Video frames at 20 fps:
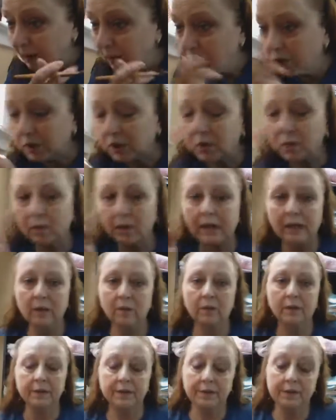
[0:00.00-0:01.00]
Which is why I
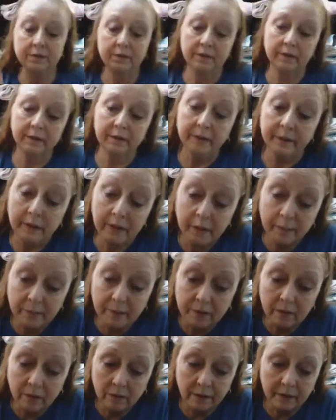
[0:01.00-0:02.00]
wanted to start a little
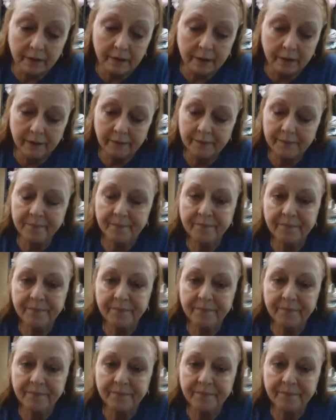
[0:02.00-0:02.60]
bit earlier.